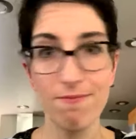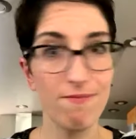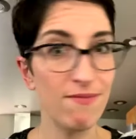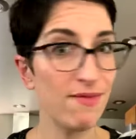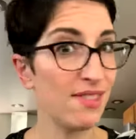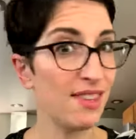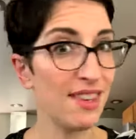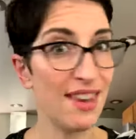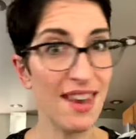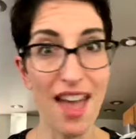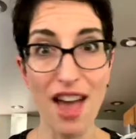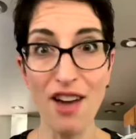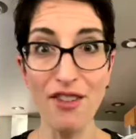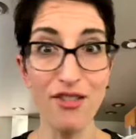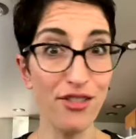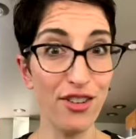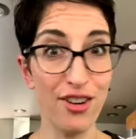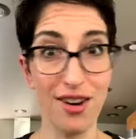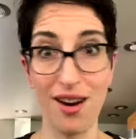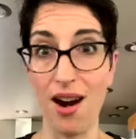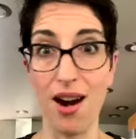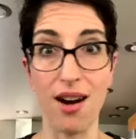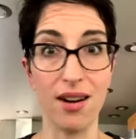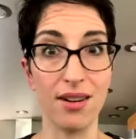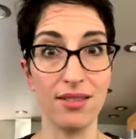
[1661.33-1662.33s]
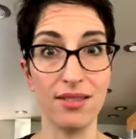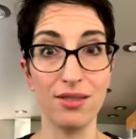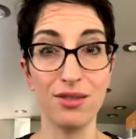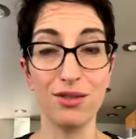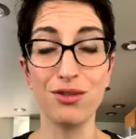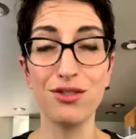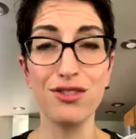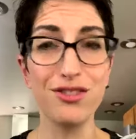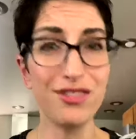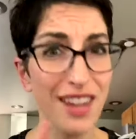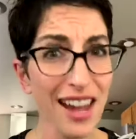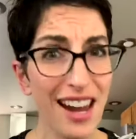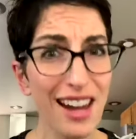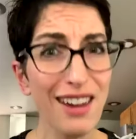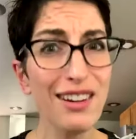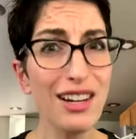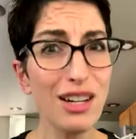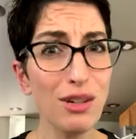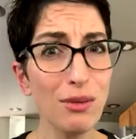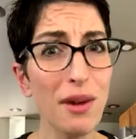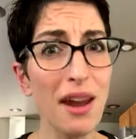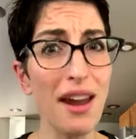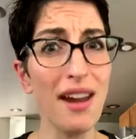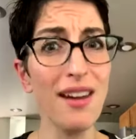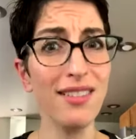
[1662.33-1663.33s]
never,
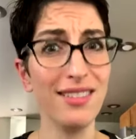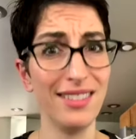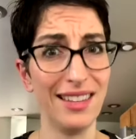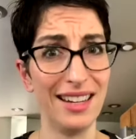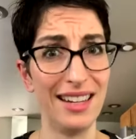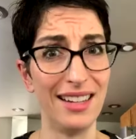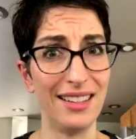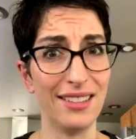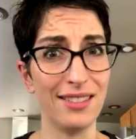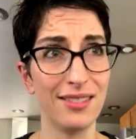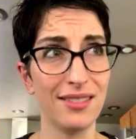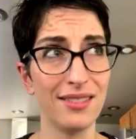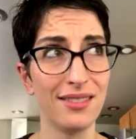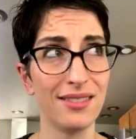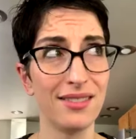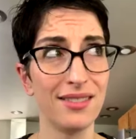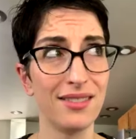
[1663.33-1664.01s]
very rarely,